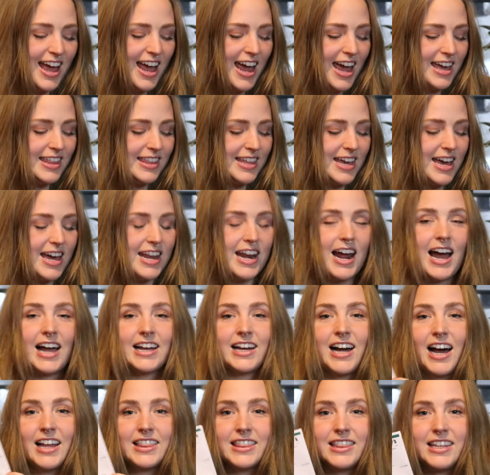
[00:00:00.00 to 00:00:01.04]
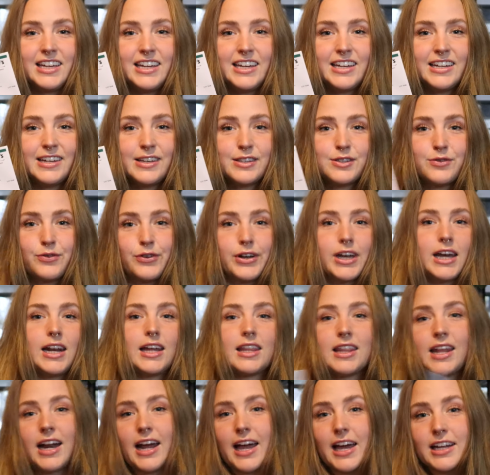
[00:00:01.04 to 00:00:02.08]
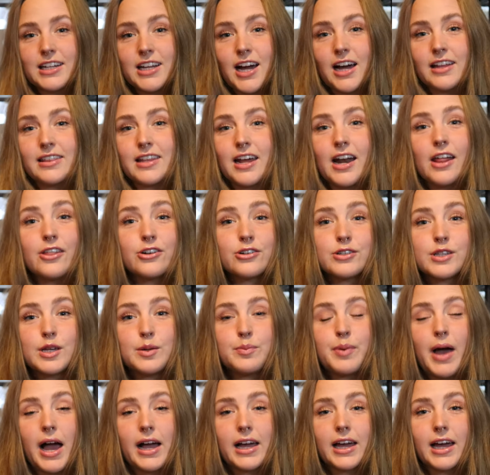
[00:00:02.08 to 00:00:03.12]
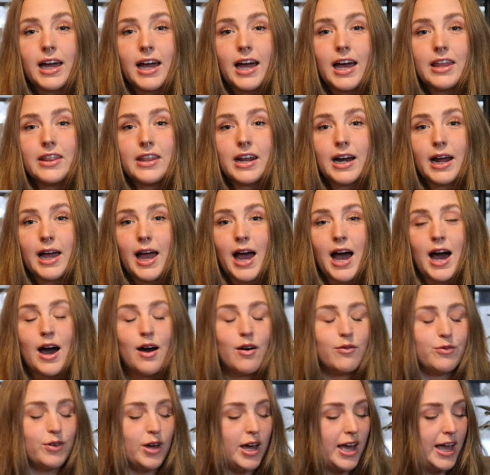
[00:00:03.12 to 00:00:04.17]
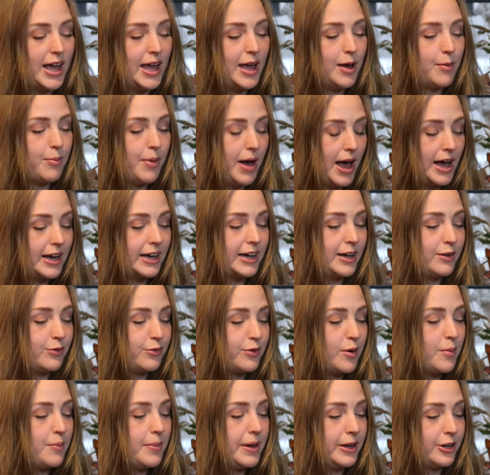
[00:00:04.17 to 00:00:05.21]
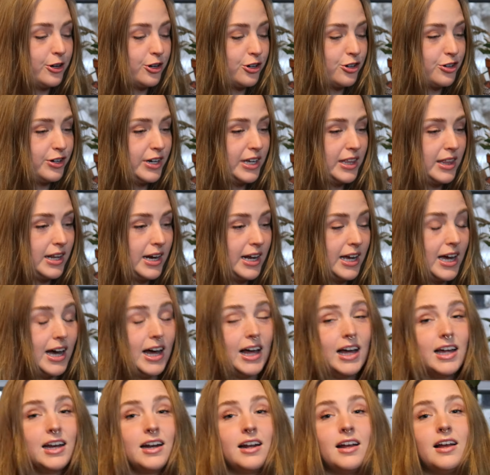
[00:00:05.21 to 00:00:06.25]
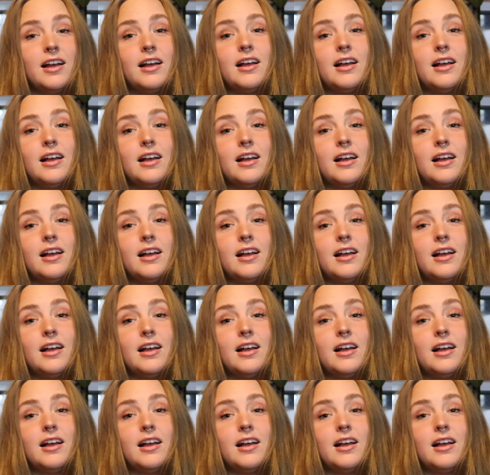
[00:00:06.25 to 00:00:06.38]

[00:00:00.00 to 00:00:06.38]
And then I got these, forgetting that I had gotten that other seed packet. And then I have a packet from Baker Creek that I got